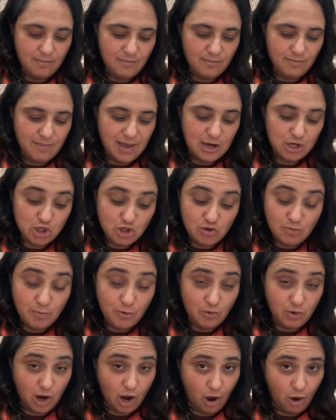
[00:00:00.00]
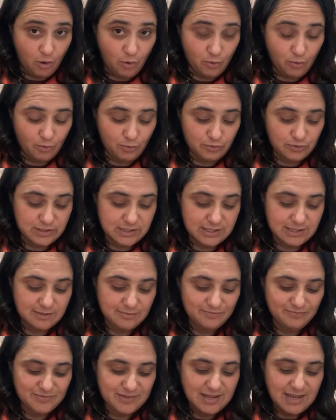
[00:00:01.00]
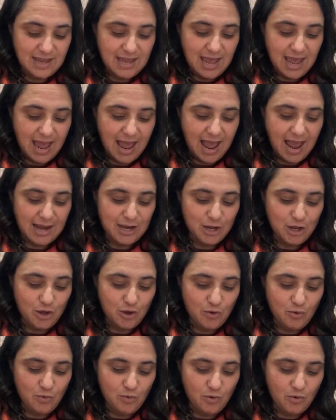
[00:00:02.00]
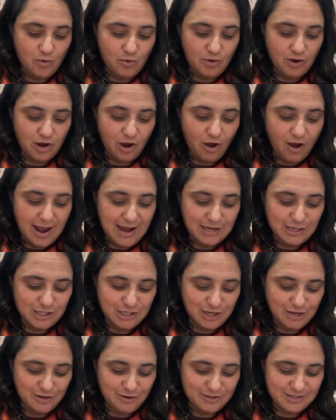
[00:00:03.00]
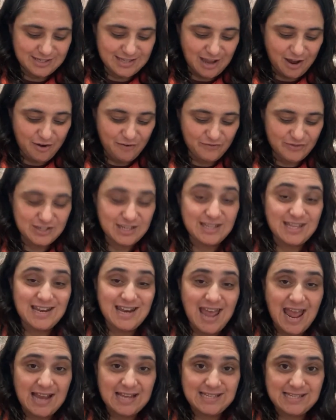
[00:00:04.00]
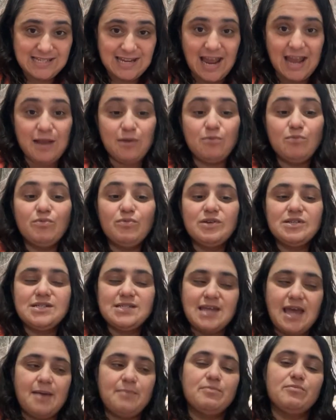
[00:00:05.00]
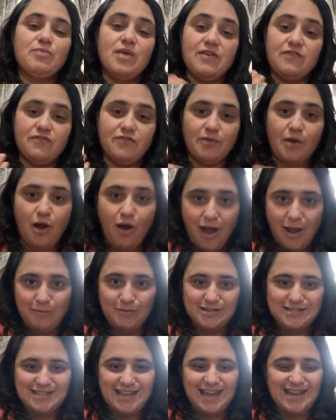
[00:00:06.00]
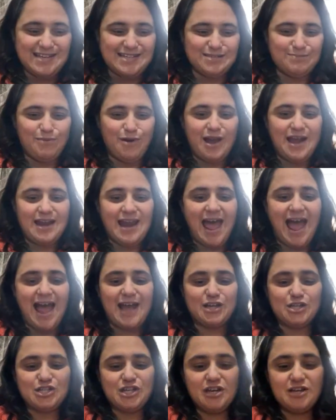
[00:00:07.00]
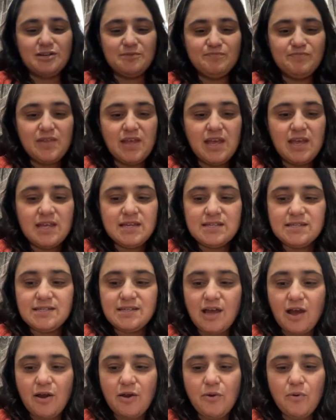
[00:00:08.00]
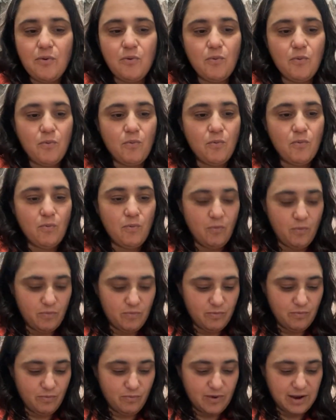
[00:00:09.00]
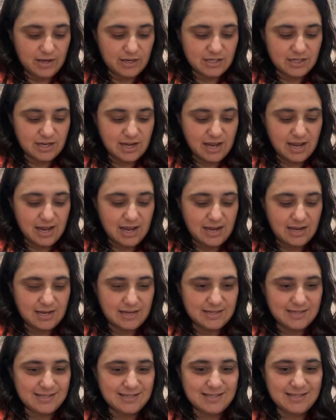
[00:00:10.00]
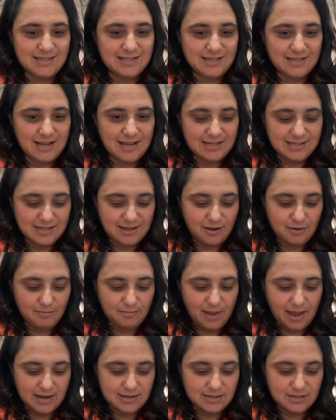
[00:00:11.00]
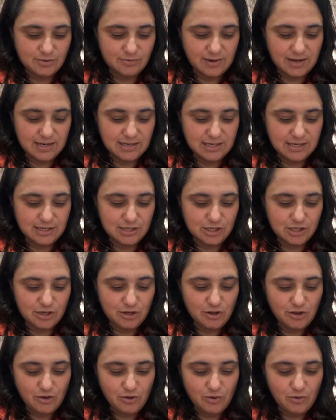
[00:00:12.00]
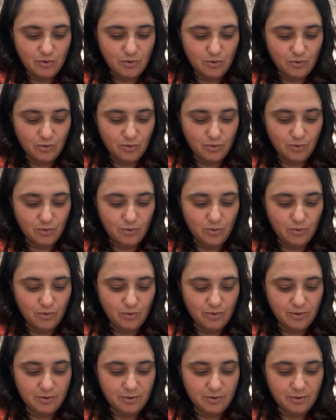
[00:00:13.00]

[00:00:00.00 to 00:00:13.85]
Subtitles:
measurable goals, and you will guide yourself to the next step with, I would say, inspired action. So, which is, let's go back to 22.